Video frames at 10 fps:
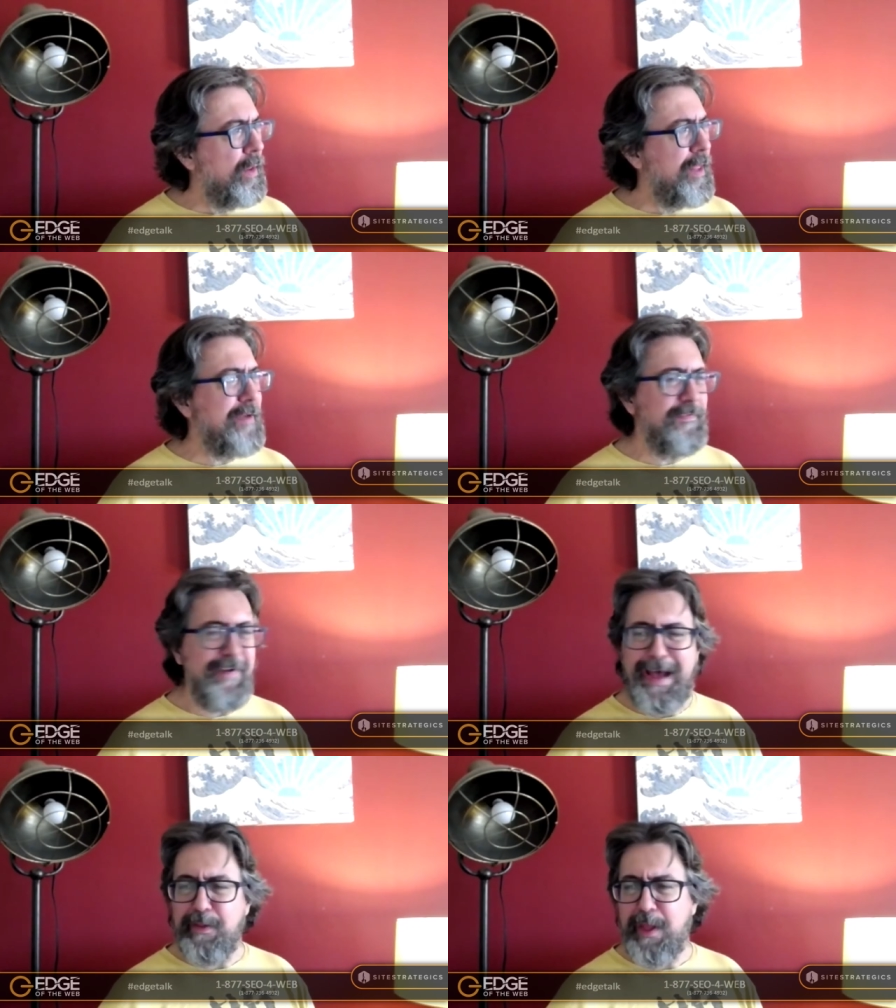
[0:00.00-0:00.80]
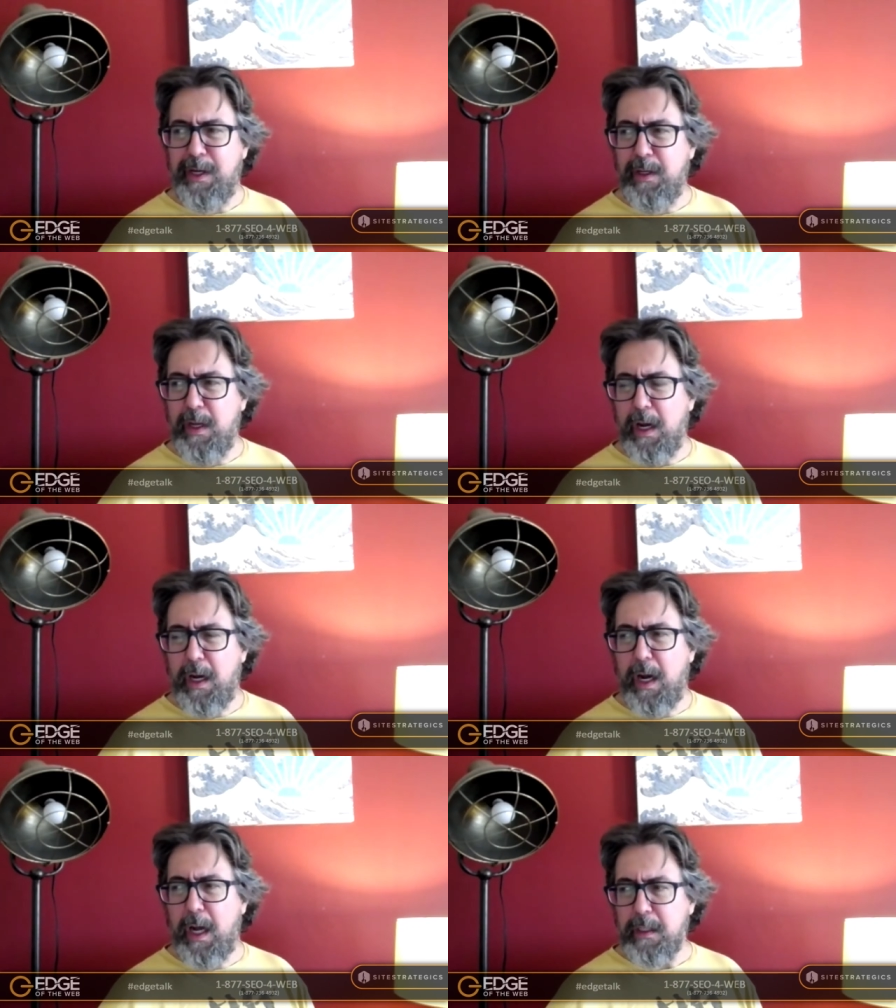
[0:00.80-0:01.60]
They found that
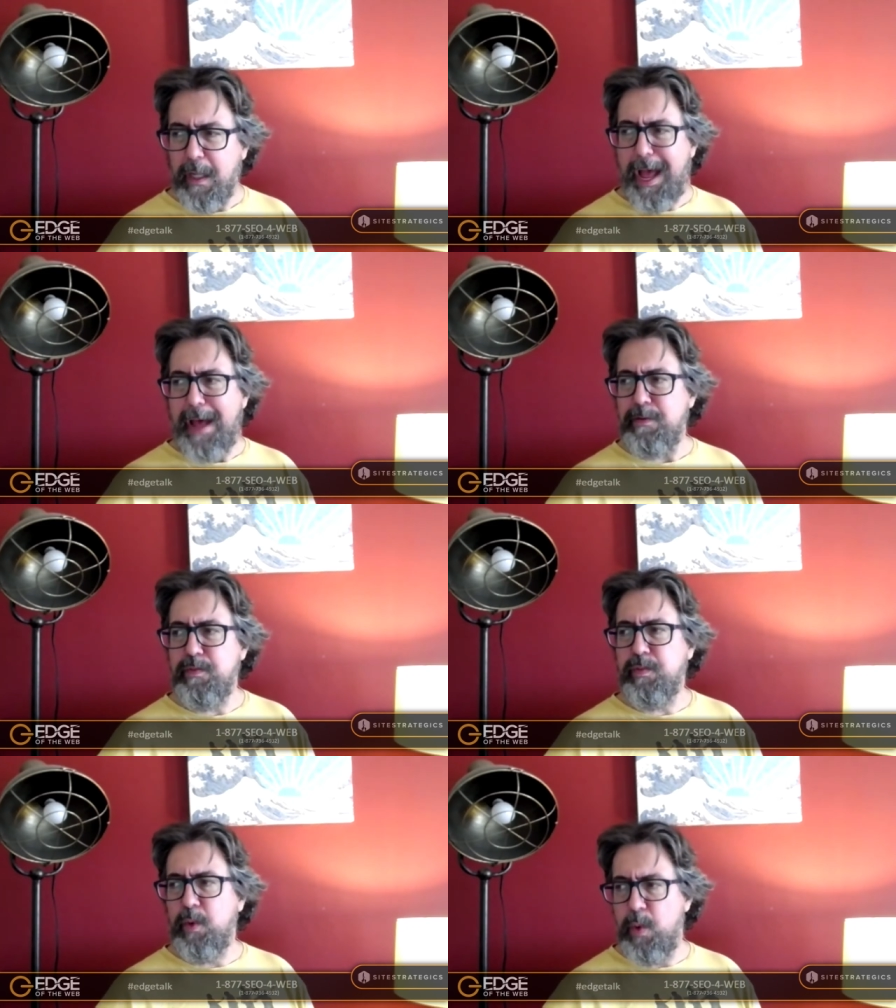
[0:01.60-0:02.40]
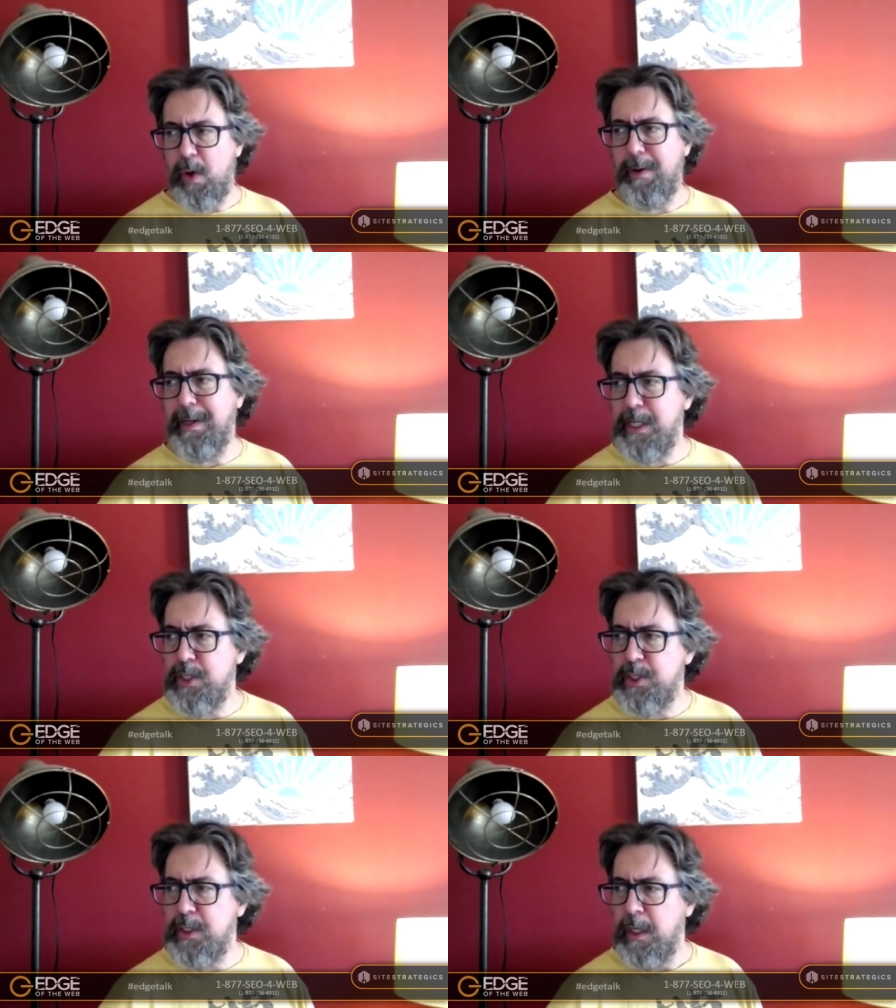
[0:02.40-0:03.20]
a lot of
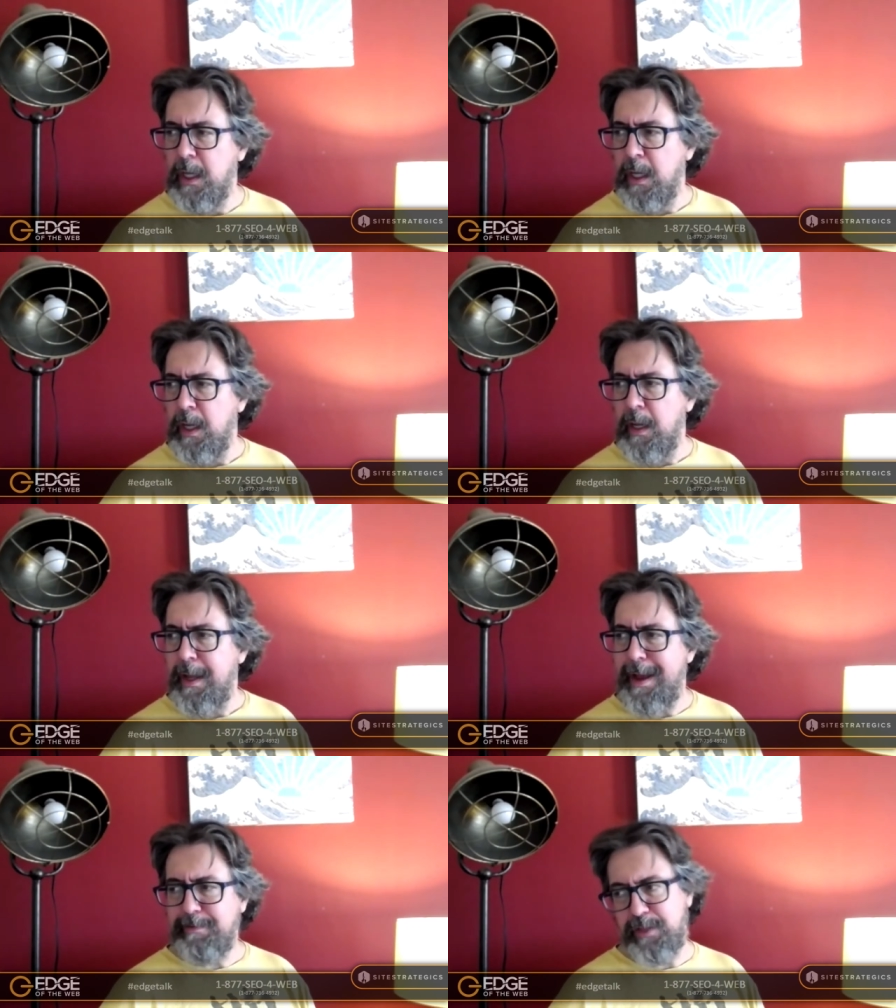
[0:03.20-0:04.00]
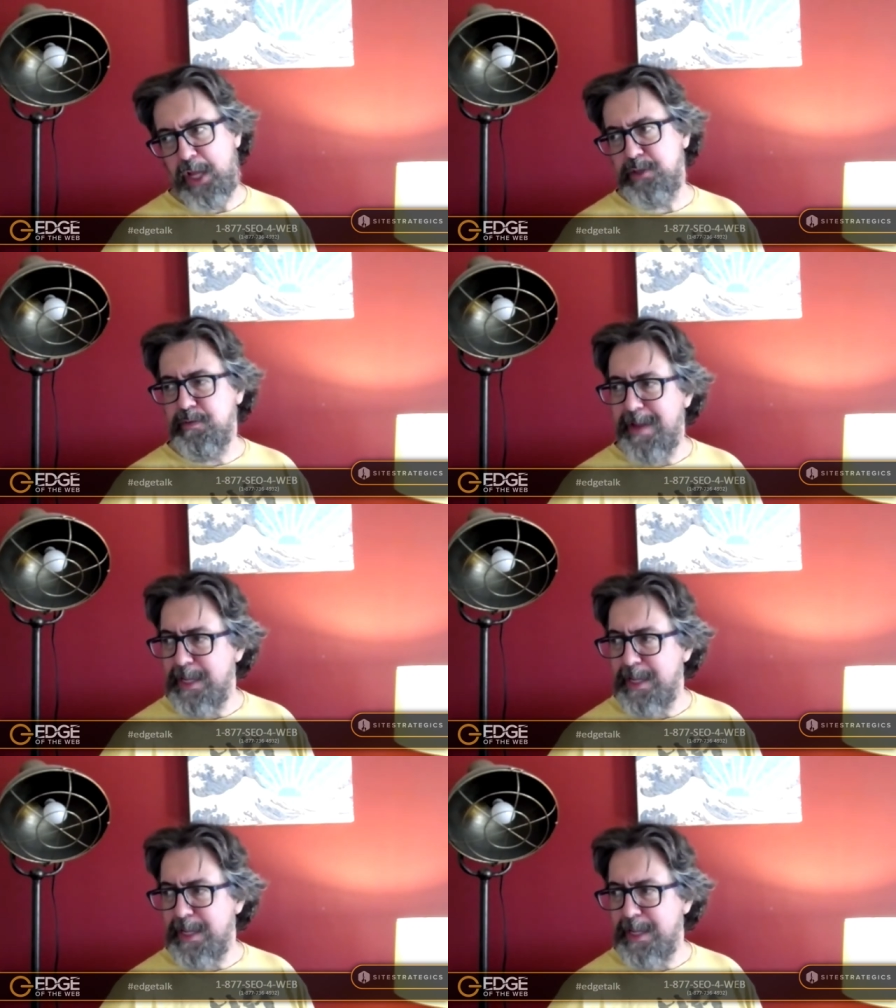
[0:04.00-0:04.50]
queries have lots of